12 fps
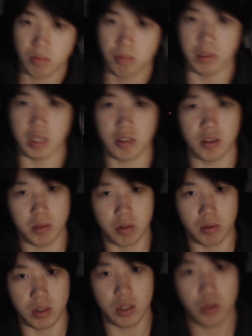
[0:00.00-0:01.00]
Make something
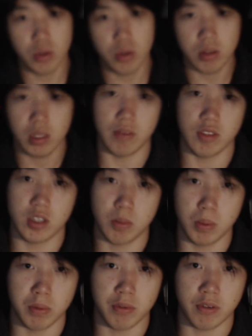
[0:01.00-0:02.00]
really cool, give it to
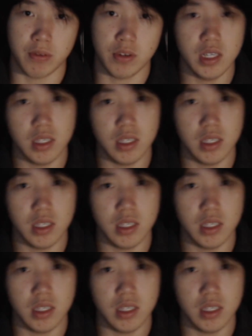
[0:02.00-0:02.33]
people for free,